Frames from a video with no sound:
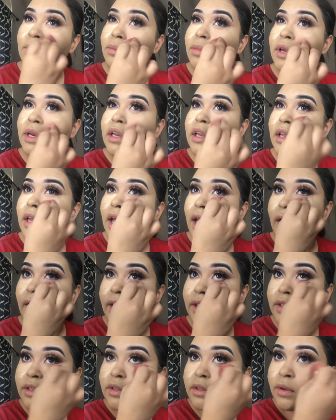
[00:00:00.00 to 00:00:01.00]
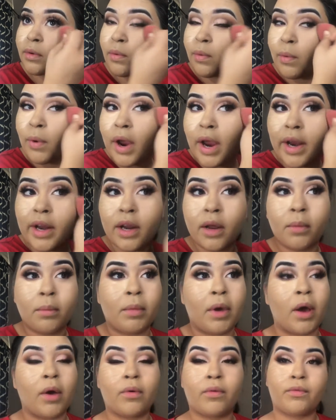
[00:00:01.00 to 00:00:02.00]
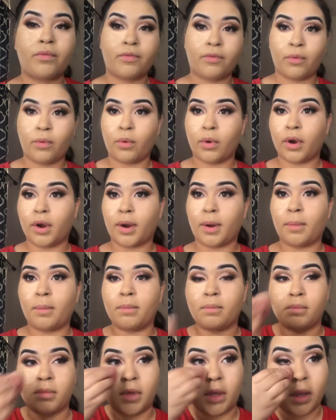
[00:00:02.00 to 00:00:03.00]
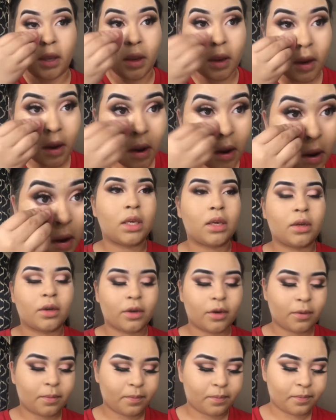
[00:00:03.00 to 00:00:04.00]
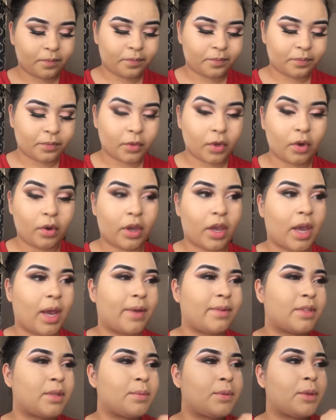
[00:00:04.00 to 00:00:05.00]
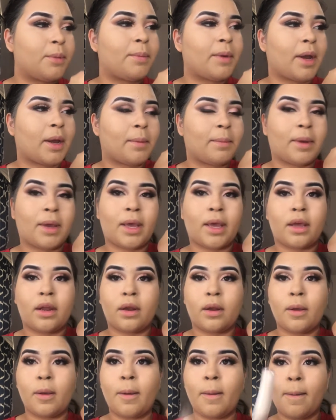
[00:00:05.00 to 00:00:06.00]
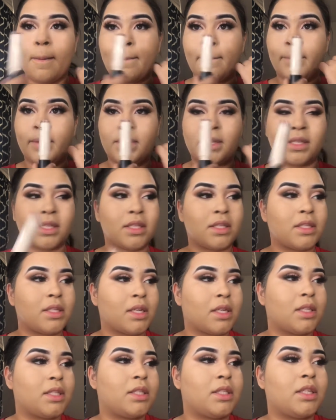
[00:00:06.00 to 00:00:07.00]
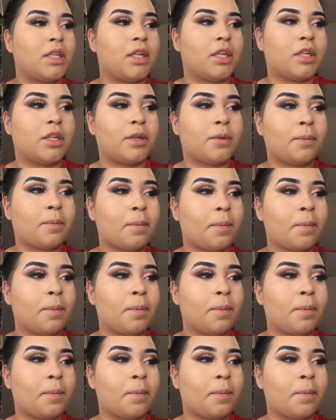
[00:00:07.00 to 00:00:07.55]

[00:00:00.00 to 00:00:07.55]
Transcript: but it has the right amount for me here. Okay, I have some in the back of my hand, but this is the concealer.